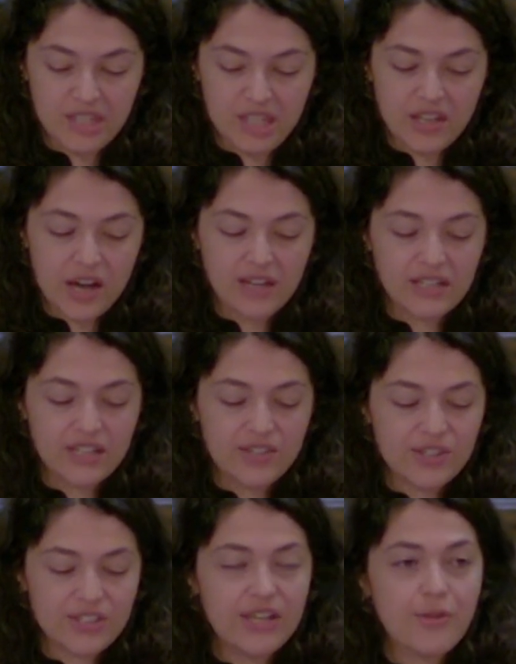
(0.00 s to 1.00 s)
God can
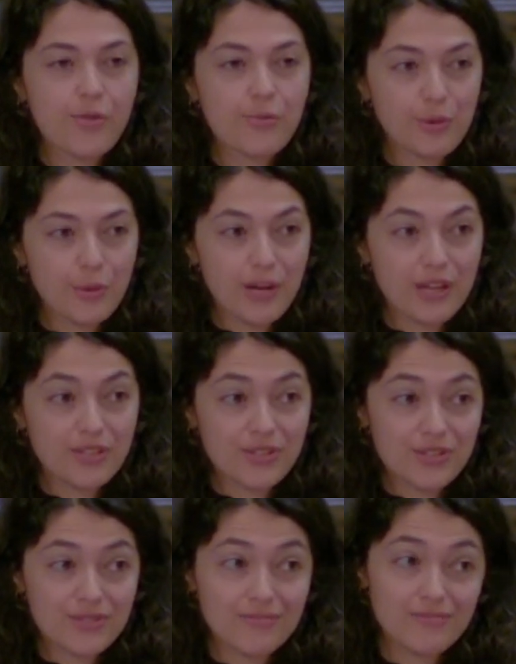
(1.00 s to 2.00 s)
see through
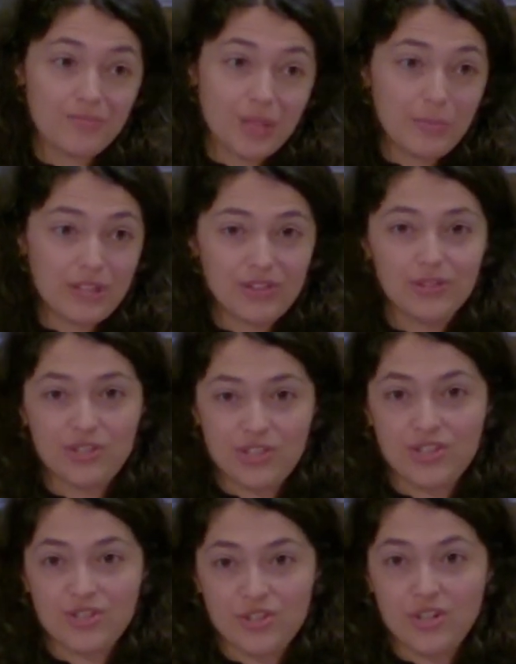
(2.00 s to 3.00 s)
us, might be a little
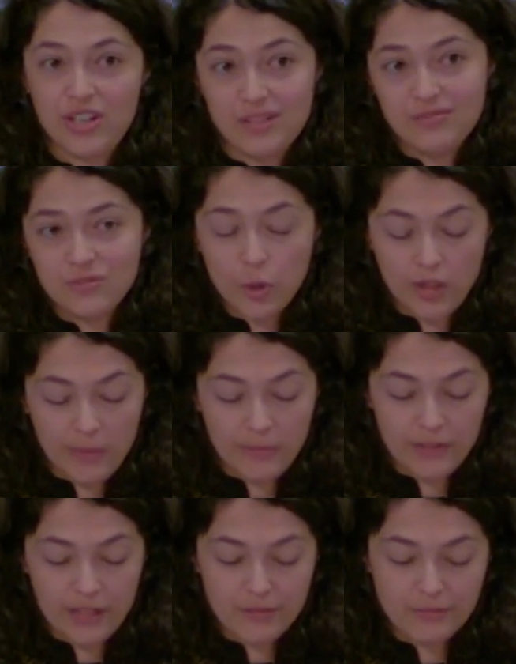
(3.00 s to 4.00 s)
disconcerting or
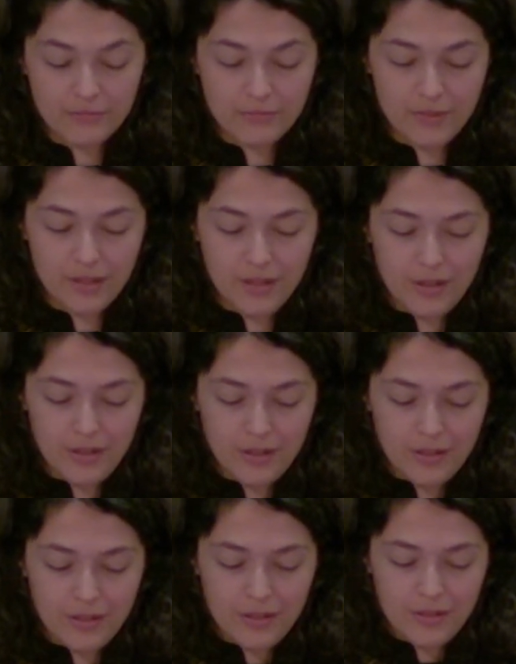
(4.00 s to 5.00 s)
comforting,
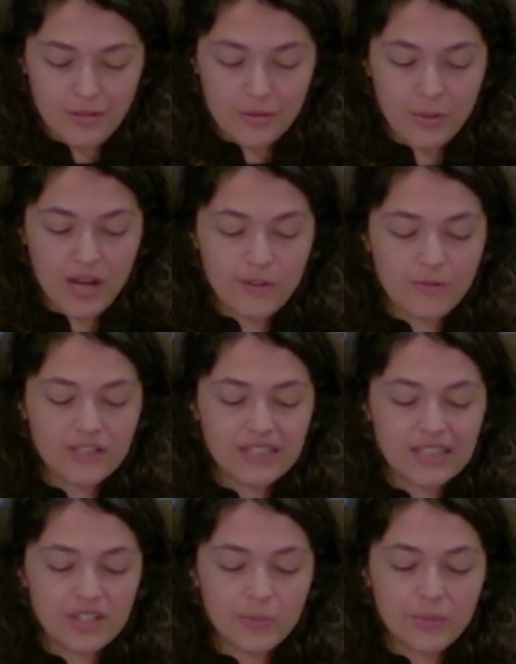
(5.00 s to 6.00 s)
through every
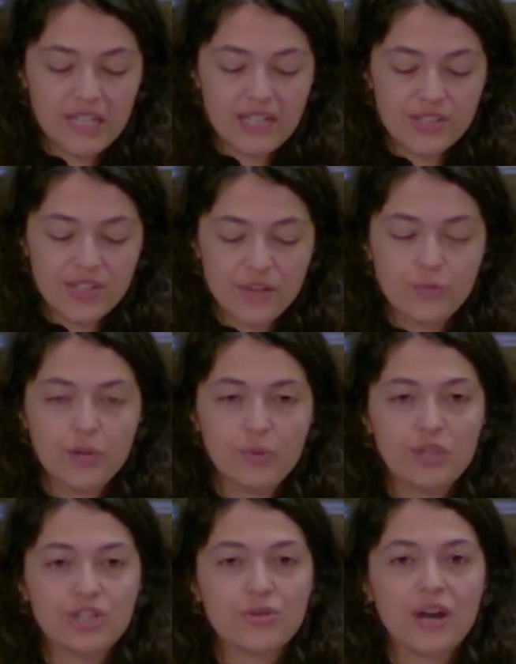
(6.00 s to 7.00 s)
little piece of what
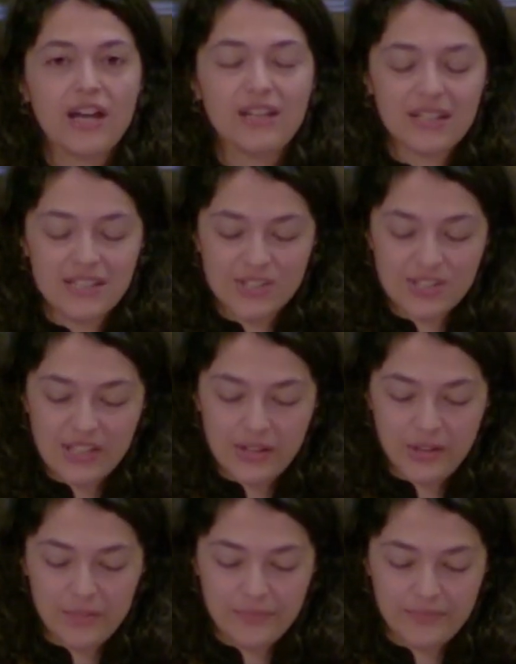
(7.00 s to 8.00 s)
we try to
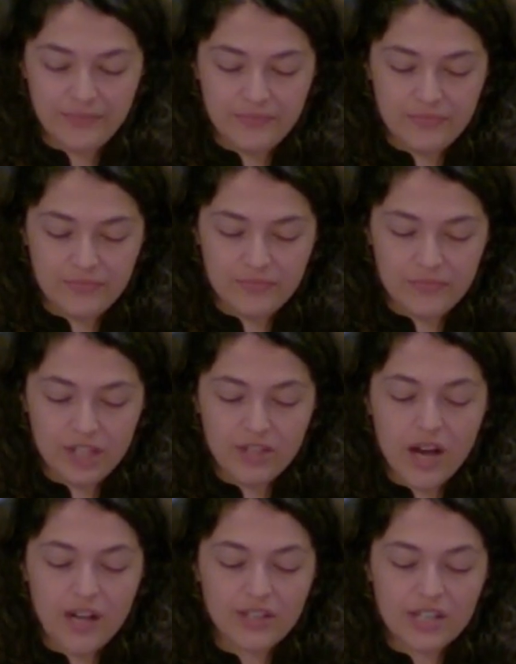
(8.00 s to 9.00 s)
conceal.
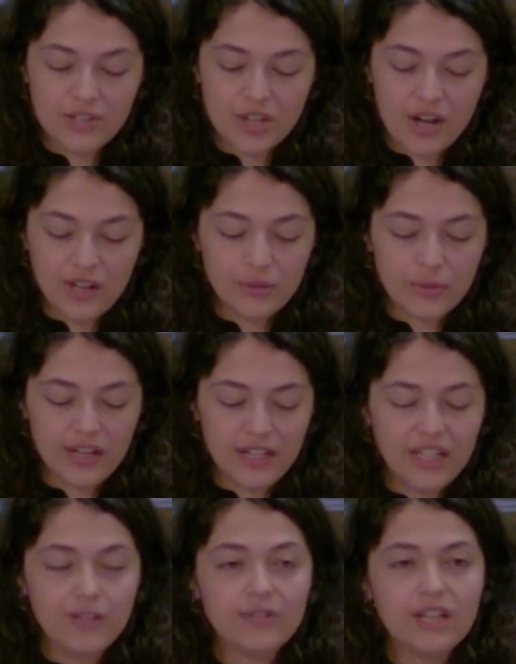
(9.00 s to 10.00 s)
God can tolerate,
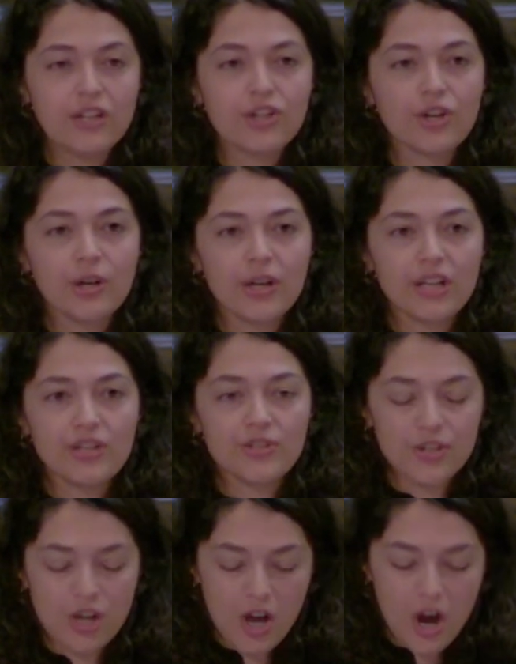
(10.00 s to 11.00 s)
even
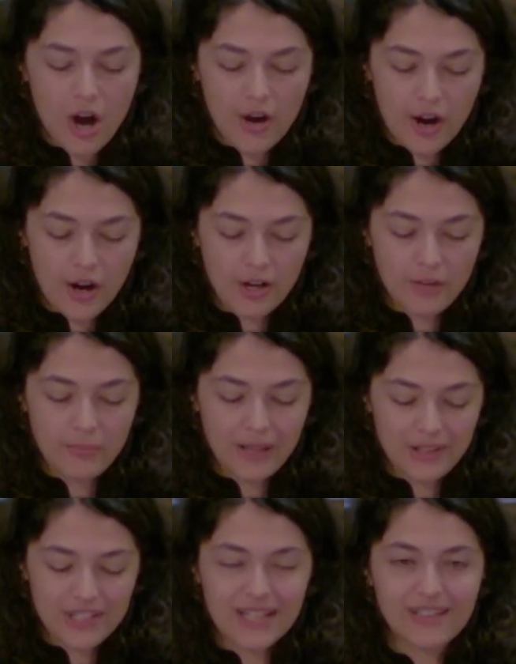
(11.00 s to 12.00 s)
encourage, our heart
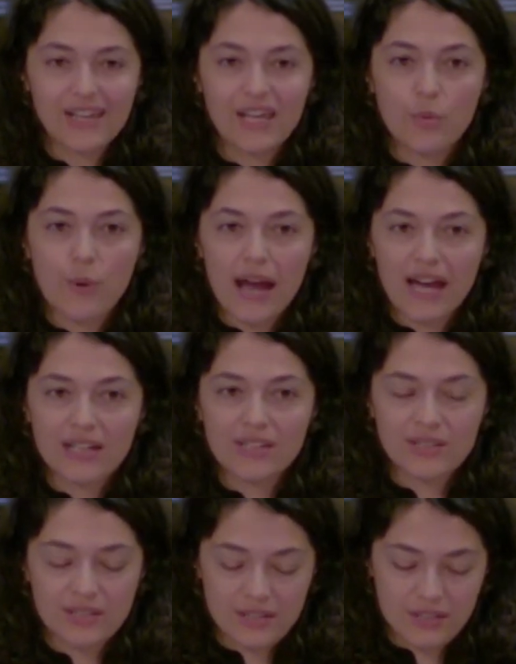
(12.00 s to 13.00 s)
melting like
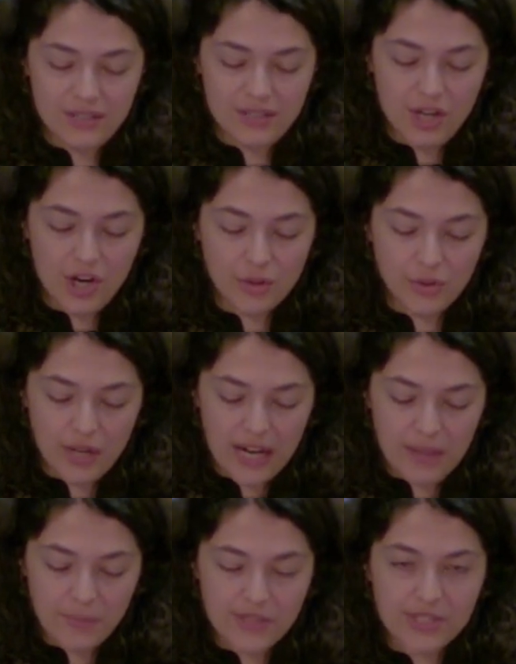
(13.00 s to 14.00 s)
wax, our
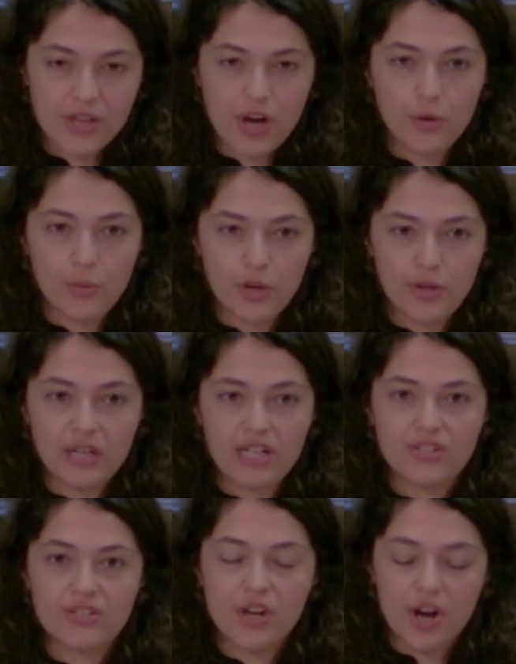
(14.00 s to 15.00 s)
gripes, our
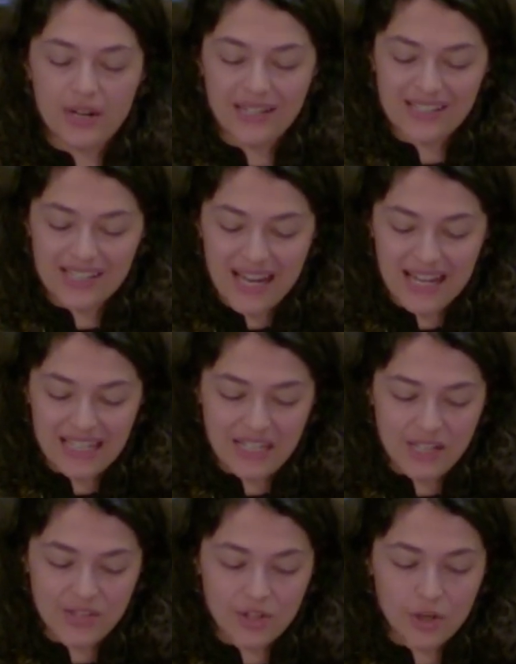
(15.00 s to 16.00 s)
worries, our
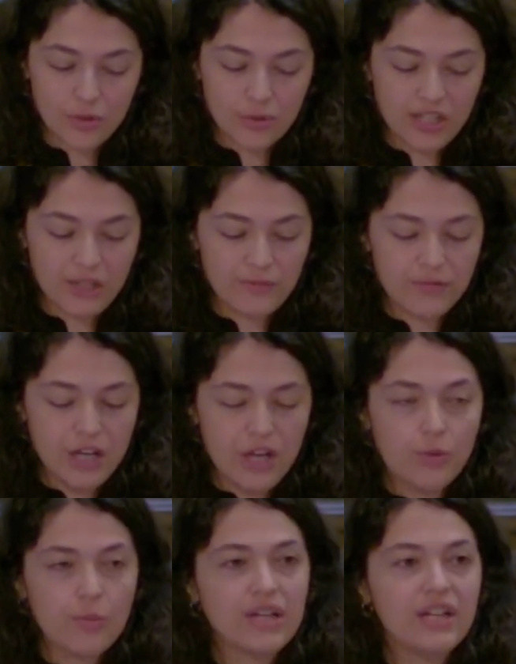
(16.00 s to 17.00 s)
anxieties, our grief,
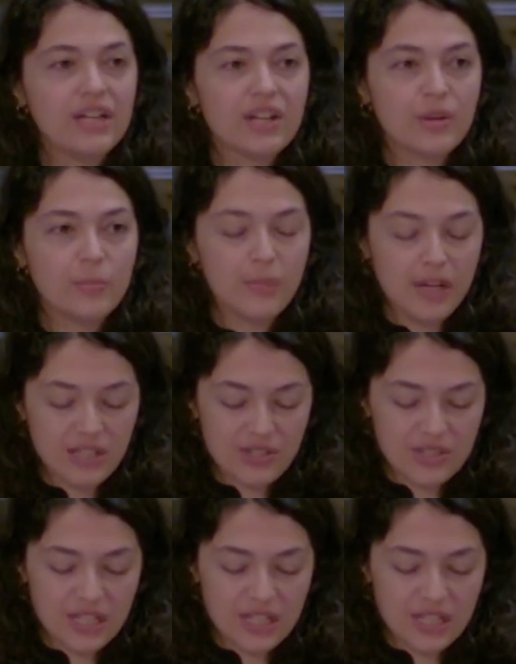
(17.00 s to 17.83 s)
ready to combust,